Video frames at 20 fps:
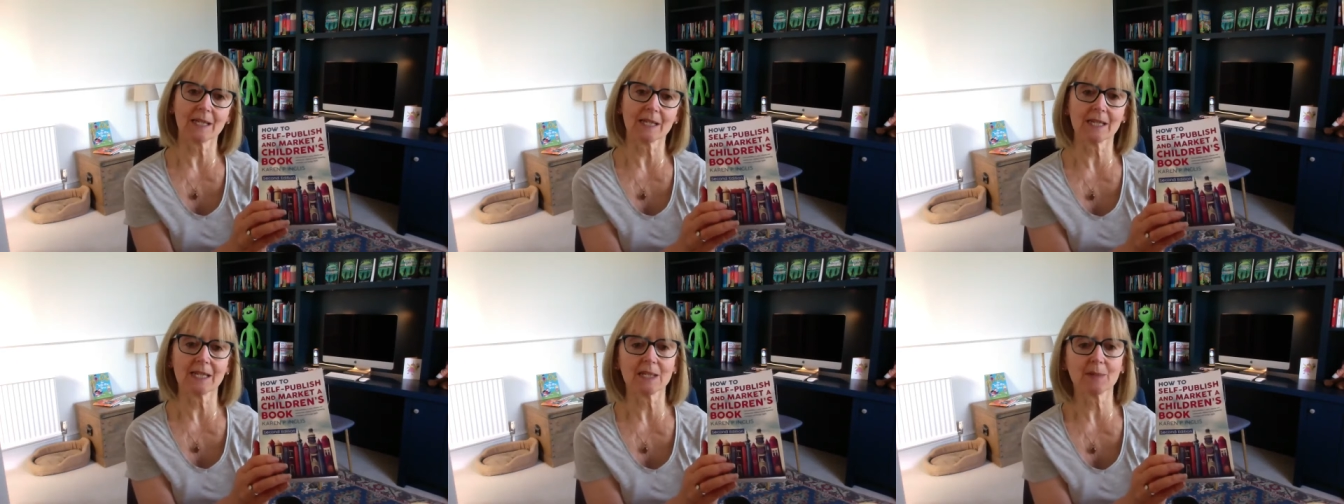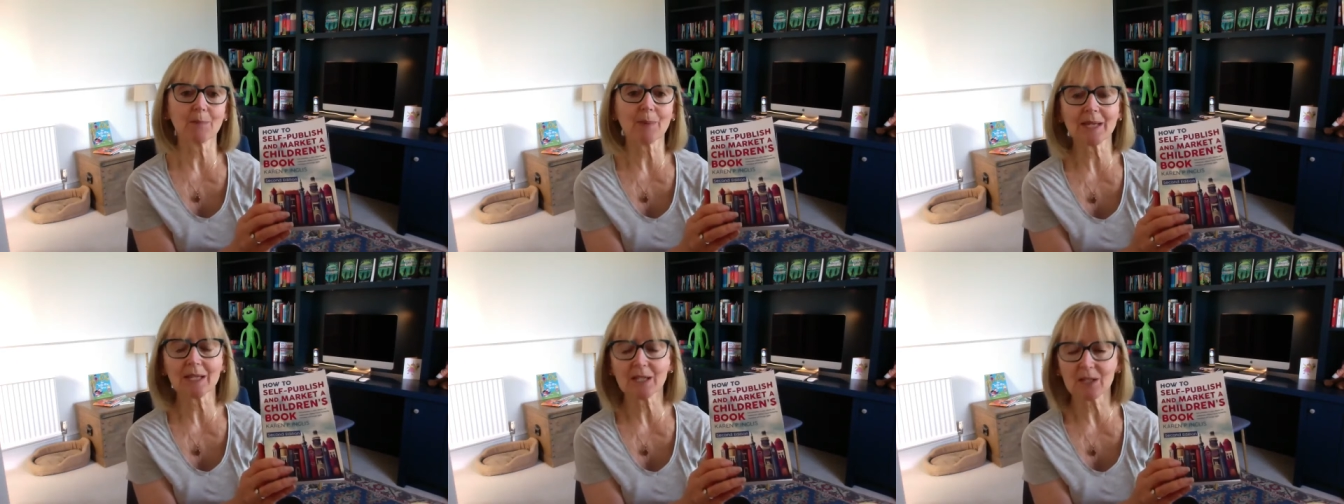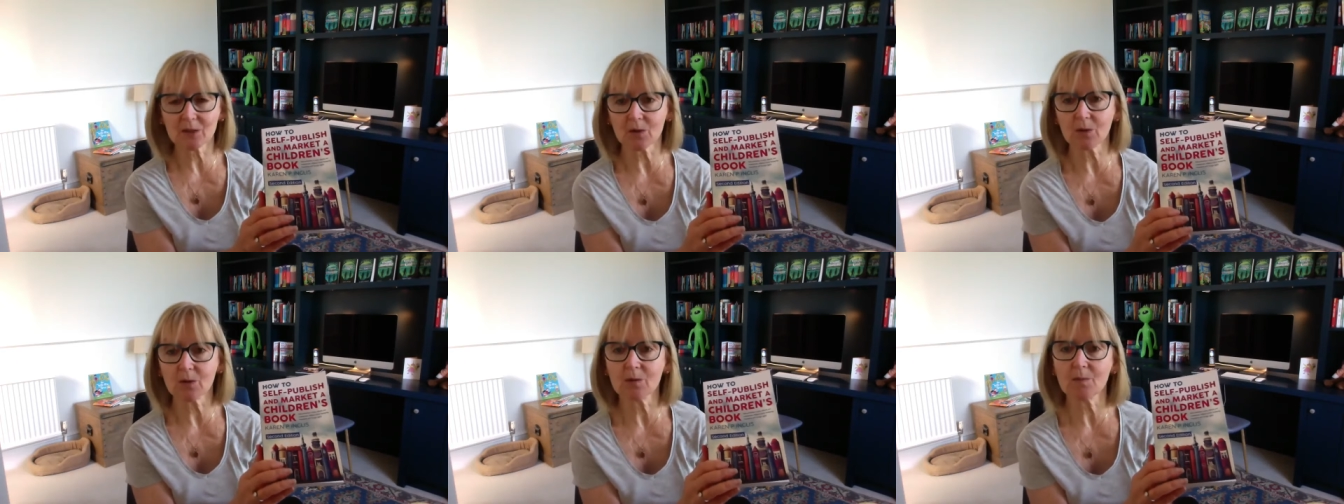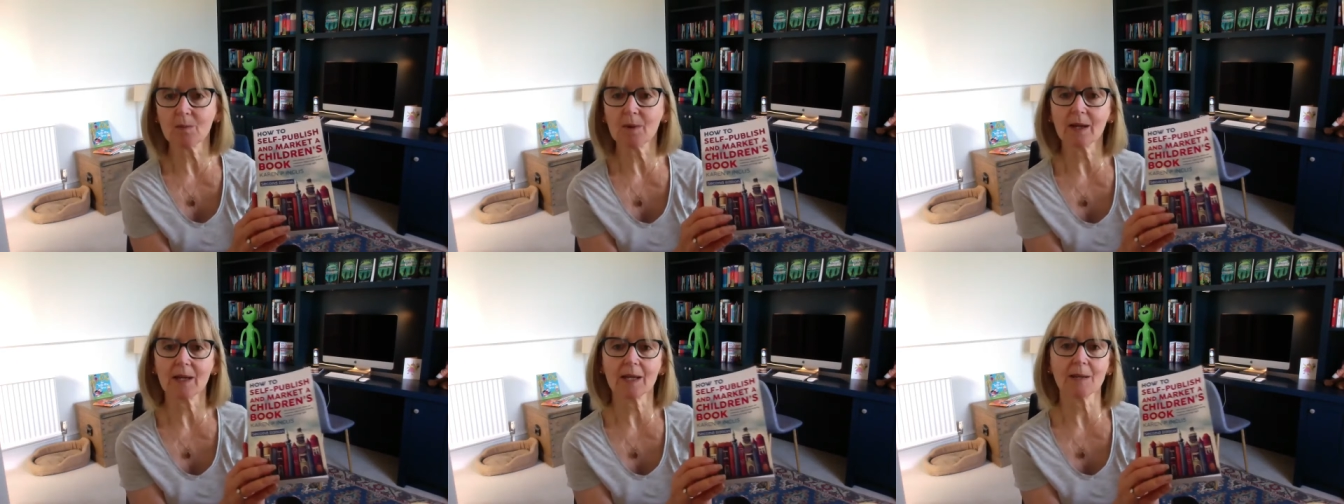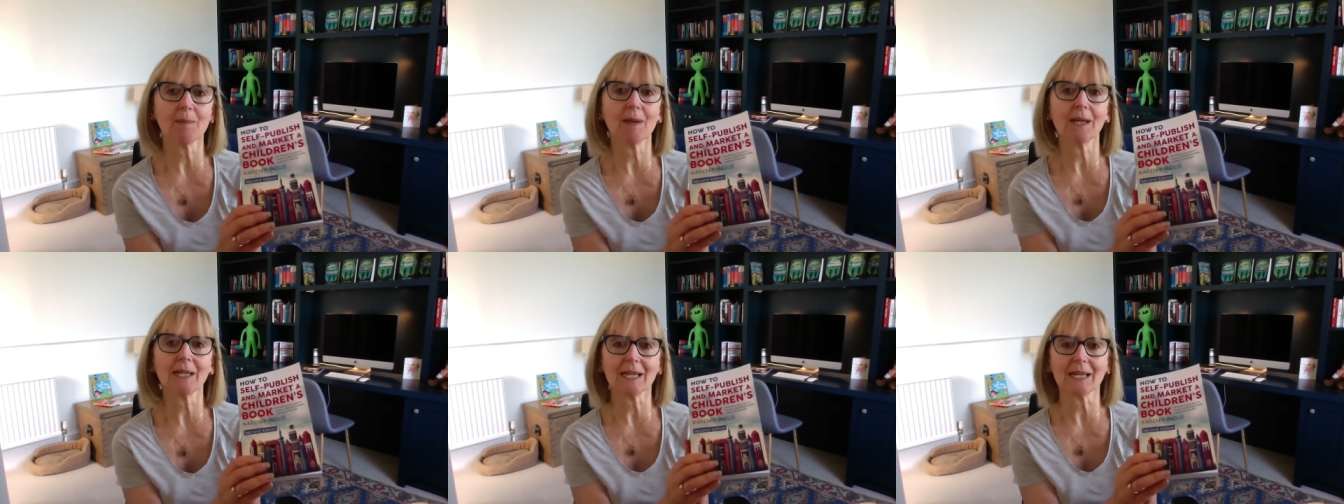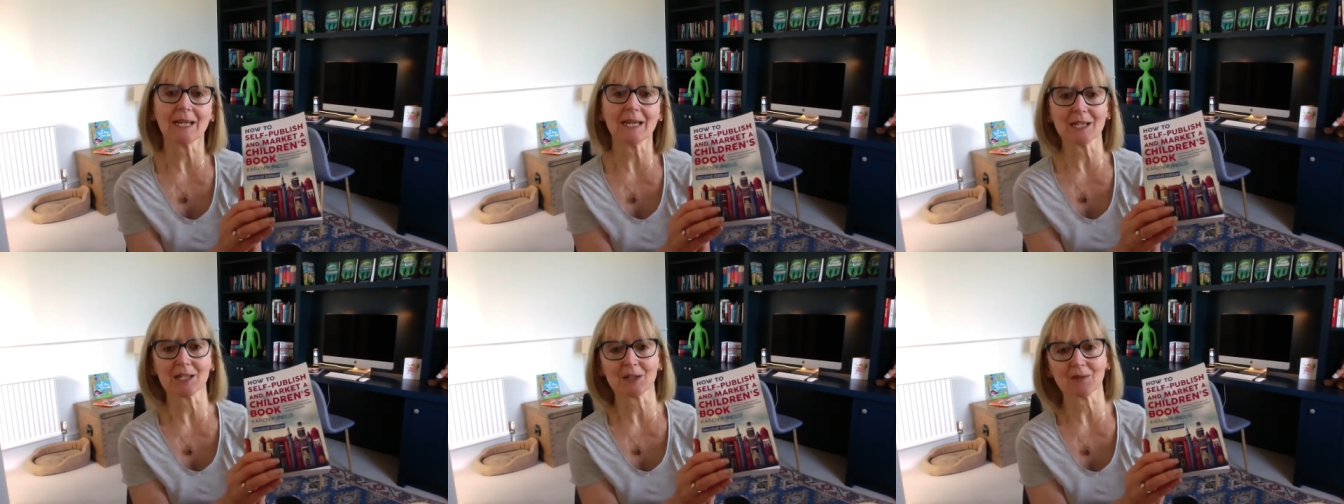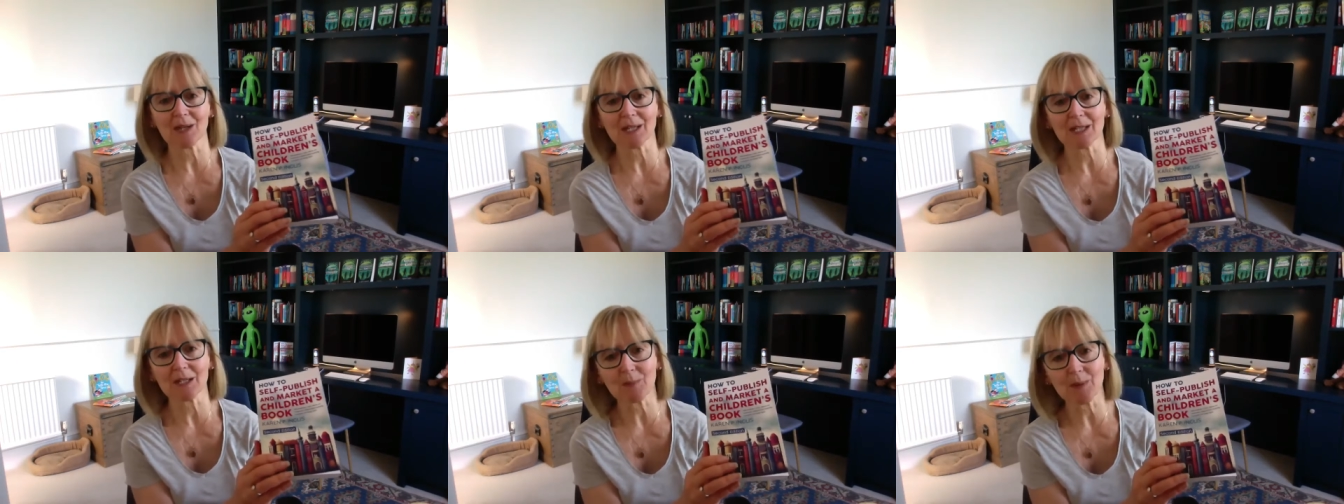and it's based on my many years of
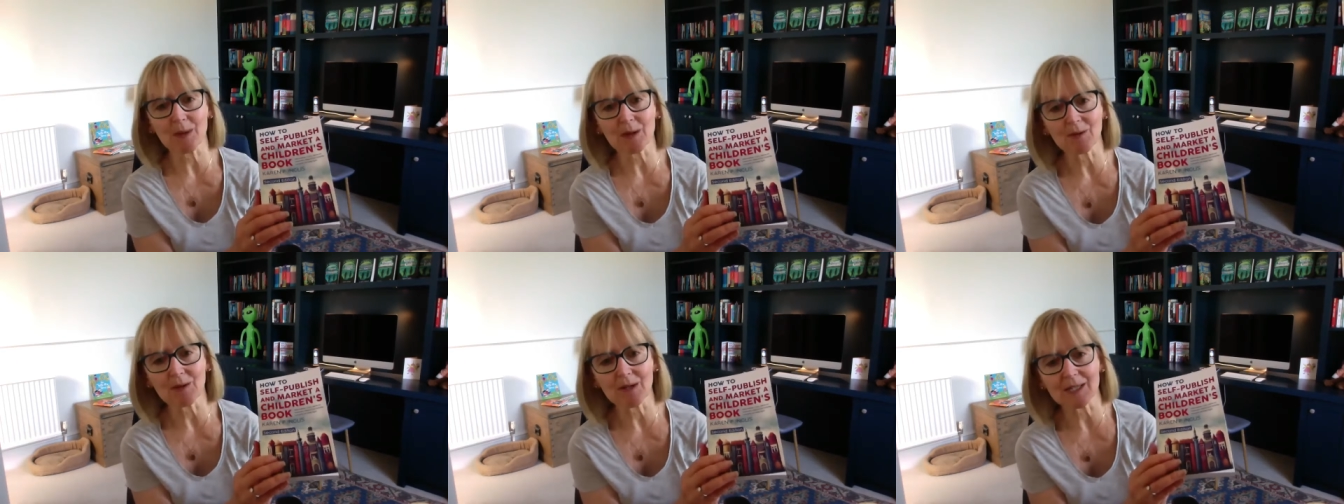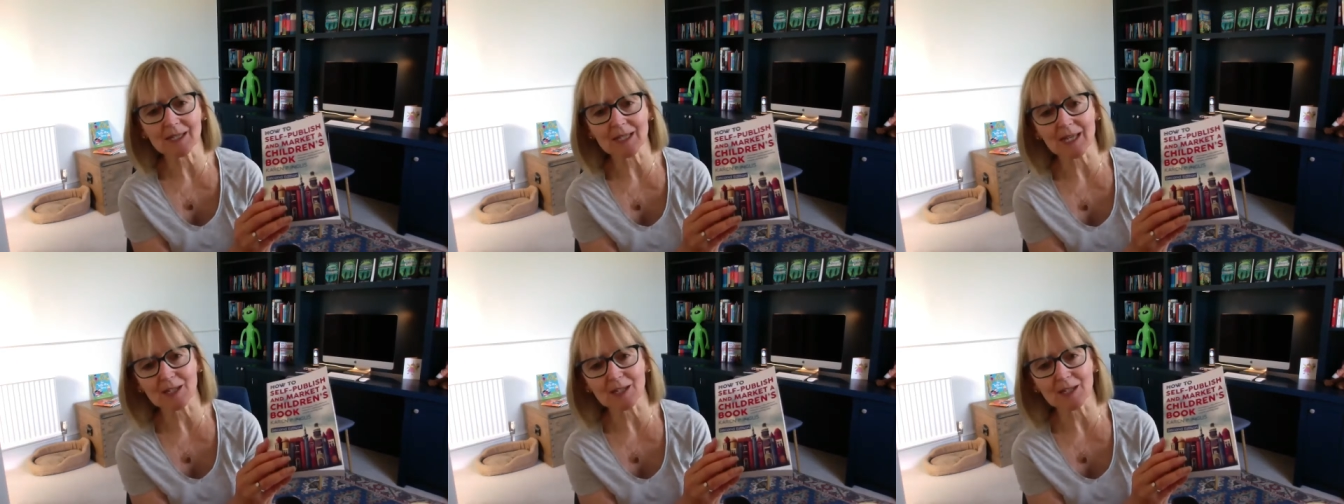experience,